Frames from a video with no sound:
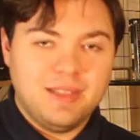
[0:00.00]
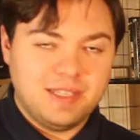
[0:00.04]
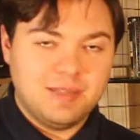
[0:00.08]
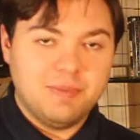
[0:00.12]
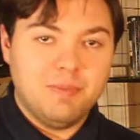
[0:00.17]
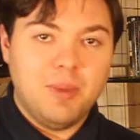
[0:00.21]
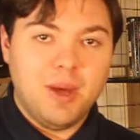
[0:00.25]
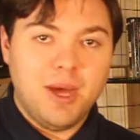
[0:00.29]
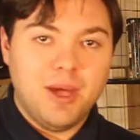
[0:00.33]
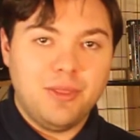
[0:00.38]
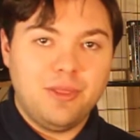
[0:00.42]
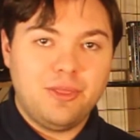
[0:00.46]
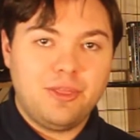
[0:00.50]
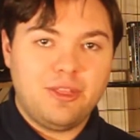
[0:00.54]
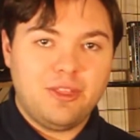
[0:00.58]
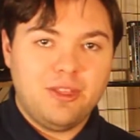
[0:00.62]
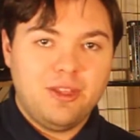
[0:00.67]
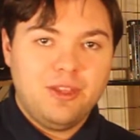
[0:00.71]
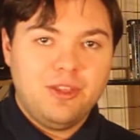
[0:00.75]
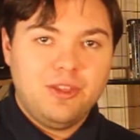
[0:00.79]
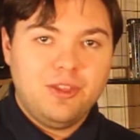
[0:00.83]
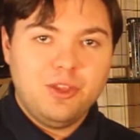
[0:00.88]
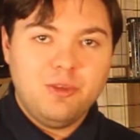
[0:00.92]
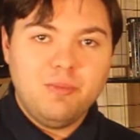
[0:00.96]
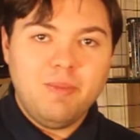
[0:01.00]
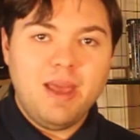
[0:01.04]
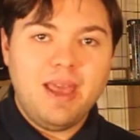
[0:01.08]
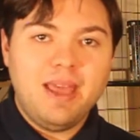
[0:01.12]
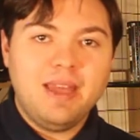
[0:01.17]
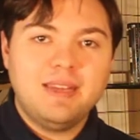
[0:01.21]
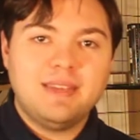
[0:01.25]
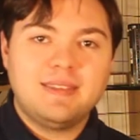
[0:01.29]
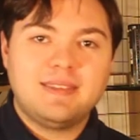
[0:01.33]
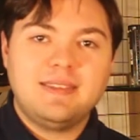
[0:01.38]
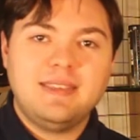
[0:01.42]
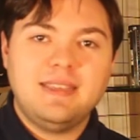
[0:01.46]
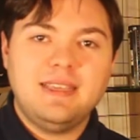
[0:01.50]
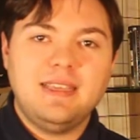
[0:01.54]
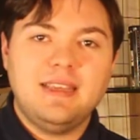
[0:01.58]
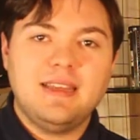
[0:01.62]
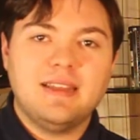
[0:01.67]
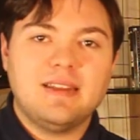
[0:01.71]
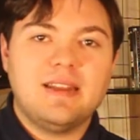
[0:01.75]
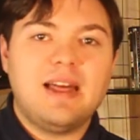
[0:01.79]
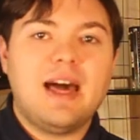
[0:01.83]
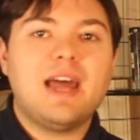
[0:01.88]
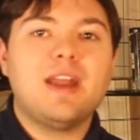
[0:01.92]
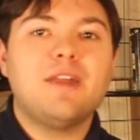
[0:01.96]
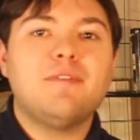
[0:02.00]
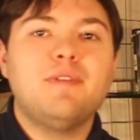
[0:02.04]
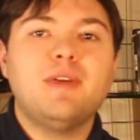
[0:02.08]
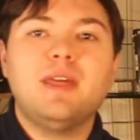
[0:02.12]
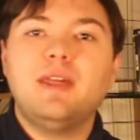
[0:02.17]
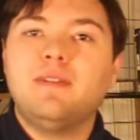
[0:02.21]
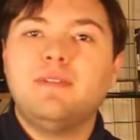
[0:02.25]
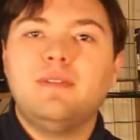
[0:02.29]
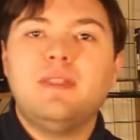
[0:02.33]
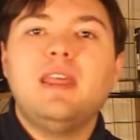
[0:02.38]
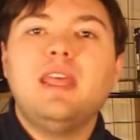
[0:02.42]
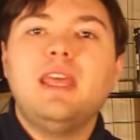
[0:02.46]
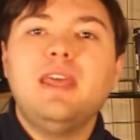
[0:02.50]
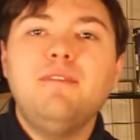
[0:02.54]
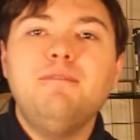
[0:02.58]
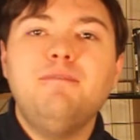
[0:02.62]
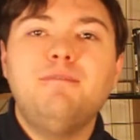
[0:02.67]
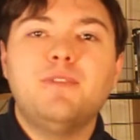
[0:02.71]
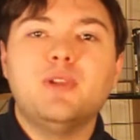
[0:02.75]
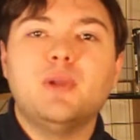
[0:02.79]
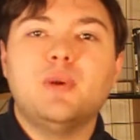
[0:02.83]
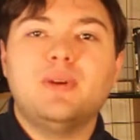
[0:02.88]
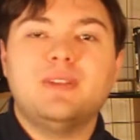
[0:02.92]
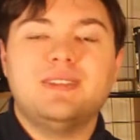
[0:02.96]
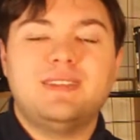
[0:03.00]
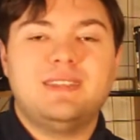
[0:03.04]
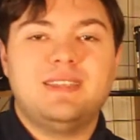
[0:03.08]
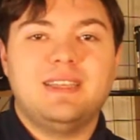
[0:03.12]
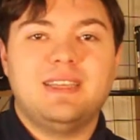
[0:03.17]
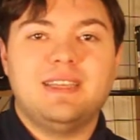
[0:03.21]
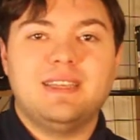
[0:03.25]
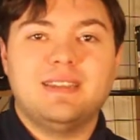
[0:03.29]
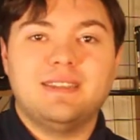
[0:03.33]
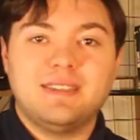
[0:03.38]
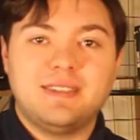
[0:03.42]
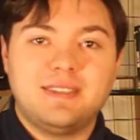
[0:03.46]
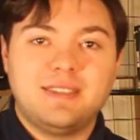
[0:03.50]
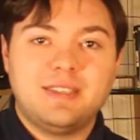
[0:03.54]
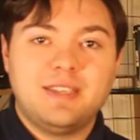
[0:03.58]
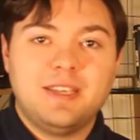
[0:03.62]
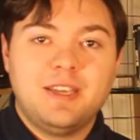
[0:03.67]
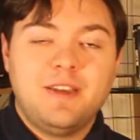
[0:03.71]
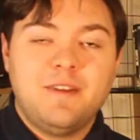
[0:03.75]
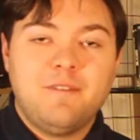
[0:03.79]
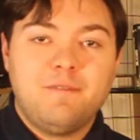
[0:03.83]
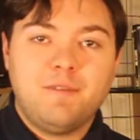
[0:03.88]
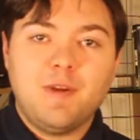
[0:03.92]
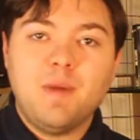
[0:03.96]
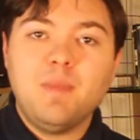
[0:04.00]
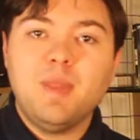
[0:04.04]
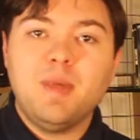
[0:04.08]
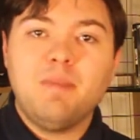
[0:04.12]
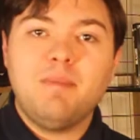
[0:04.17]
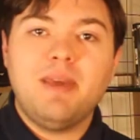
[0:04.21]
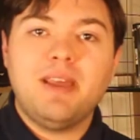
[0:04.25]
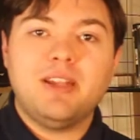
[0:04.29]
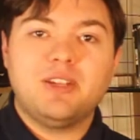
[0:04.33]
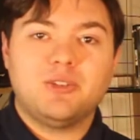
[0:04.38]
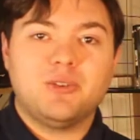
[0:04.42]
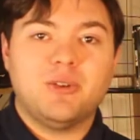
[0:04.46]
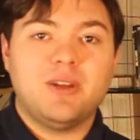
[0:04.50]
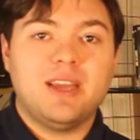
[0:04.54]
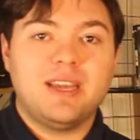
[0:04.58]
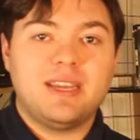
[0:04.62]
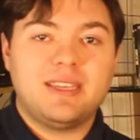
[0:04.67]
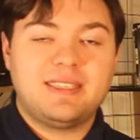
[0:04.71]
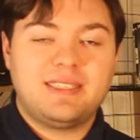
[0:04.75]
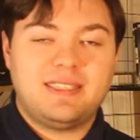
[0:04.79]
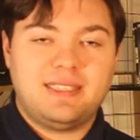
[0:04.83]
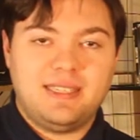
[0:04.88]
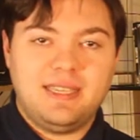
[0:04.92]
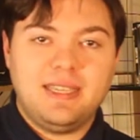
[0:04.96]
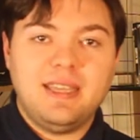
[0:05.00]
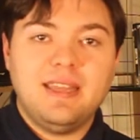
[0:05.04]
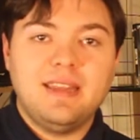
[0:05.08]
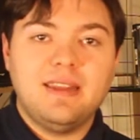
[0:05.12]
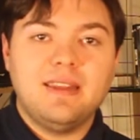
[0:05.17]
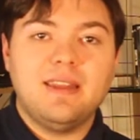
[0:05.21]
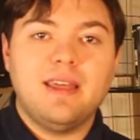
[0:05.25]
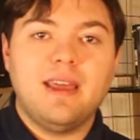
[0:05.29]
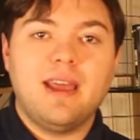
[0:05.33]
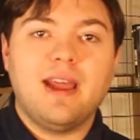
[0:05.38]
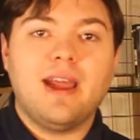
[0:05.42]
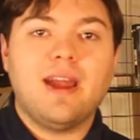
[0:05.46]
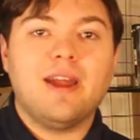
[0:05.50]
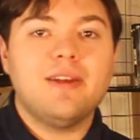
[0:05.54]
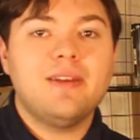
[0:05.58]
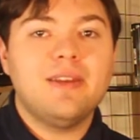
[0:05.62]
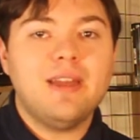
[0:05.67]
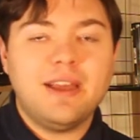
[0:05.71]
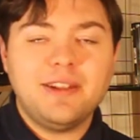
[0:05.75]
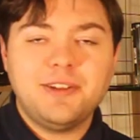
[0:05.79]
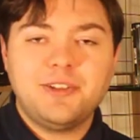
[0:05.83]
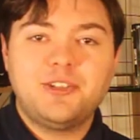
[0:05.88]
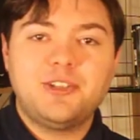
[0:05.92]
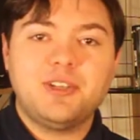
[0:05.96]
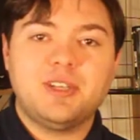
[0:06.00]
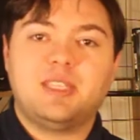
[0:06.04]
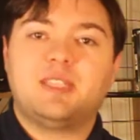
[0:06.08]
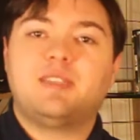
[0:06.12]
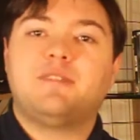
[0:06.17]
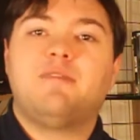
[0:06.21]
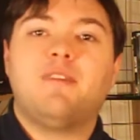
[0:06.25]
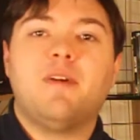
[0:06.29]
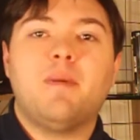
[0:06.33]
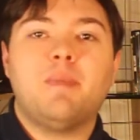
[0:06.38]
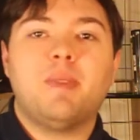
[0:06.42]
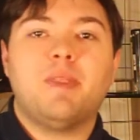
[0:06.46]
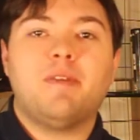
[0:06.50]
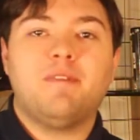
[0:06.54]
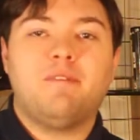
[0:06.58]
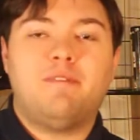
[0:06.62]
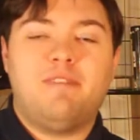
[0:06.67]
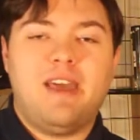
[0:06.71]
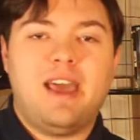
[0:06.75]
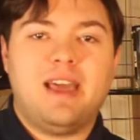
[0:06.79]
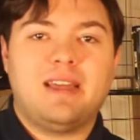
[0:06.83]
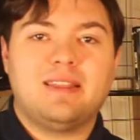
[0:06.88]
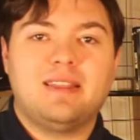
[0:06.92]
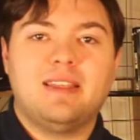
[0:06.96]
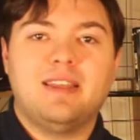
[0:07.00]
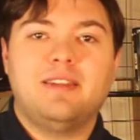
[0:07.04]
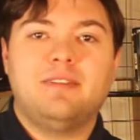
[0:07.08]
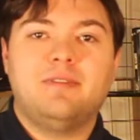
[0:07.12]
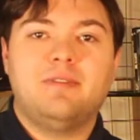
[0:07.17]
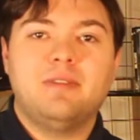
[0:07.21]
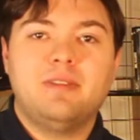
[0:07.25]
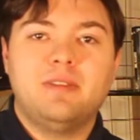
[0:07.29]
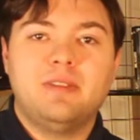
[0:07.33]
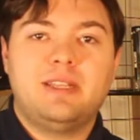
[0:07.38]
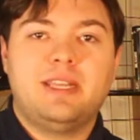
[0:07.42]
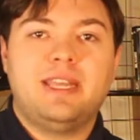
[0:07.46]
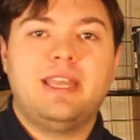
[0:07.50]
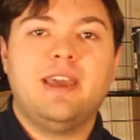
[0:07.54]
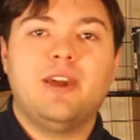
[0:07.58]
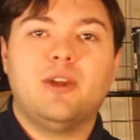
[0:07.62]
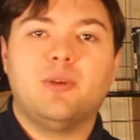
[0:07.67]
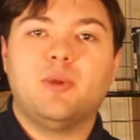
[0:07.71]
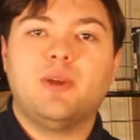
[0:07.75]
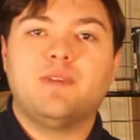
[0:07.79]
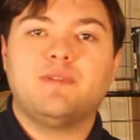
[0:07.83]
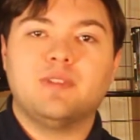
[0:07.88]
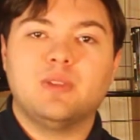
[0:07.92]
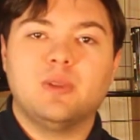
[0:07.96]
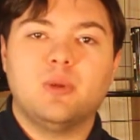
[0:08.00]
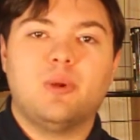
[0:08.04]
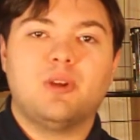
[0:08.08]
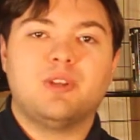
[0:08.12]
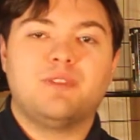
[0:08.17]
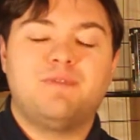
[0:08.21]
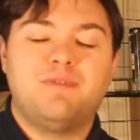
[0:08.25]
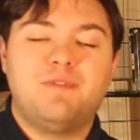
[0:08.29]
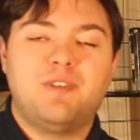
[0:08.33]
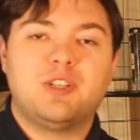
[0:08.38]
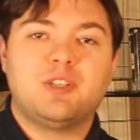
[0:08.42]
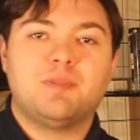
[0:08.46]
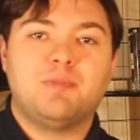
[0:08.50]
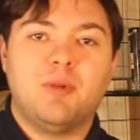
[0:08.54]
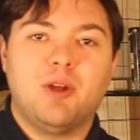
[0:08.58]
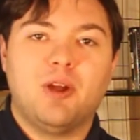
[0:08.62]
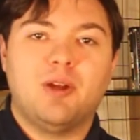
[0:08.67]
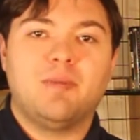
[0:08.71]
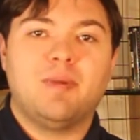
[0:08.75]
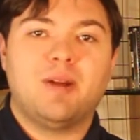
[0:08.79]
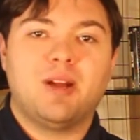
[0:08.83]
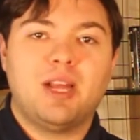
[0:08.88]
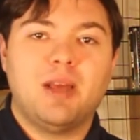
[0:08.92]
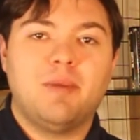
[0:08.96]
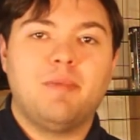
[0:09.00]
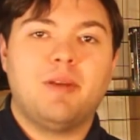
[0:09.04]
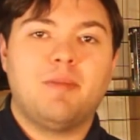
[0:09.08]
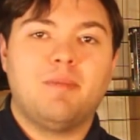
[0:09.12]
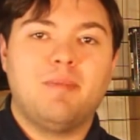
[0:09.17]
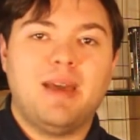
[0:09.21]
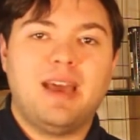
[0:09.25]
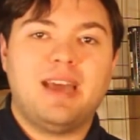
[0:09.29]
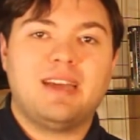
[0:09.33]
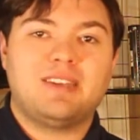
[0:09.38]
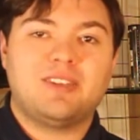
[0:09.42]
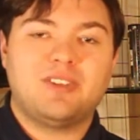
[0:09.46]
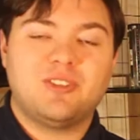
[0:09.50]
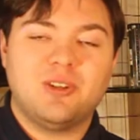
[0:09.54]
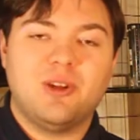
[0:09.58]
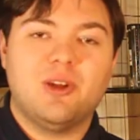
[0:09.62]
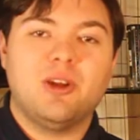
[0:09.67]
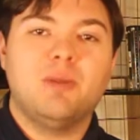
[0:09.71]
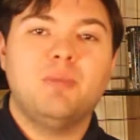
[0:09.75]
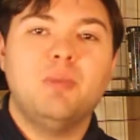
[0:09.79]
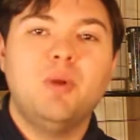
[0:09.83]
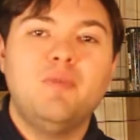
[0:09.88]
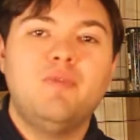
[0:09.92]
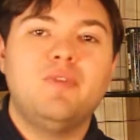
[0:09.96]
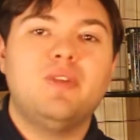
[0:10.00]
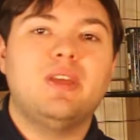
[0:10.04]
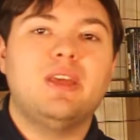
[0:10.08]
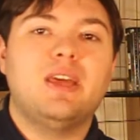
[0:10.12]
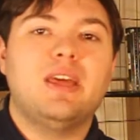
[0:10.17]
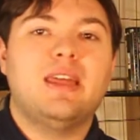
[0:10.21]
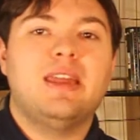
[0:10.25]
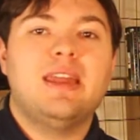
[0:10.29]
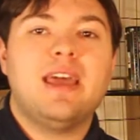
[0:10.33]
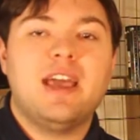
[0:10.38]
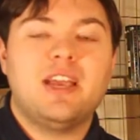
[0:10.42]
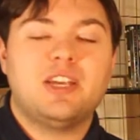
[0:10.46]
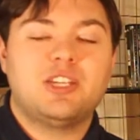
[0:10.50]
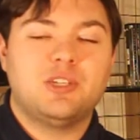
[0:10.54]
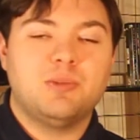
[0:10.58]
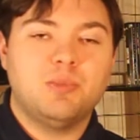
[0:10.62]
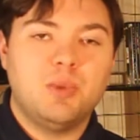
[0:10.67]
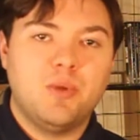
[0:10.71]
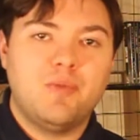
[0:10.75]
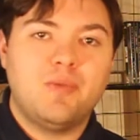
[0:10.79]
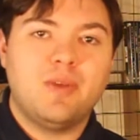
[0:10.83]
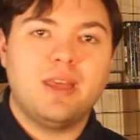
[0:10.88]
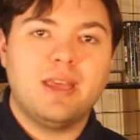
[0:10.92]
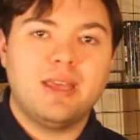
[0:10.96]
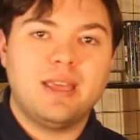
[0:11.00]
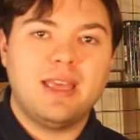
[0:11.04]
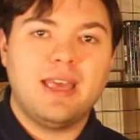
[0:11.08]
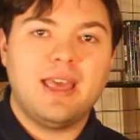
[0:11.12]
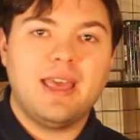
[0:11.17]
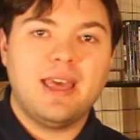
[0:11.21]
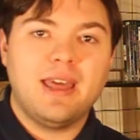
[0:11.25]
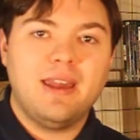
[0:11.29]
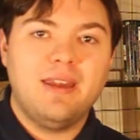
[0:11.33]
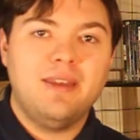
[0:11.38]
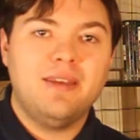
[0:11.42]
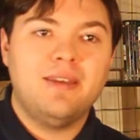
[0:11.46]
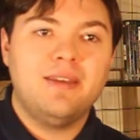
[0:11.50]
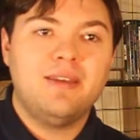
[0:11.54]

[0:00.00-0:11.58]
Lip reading: month, you may see a lot of influences from The Matrix in there, not just from the fact that Keanu Reeves and Fishburne are coming back to star in an action movie again.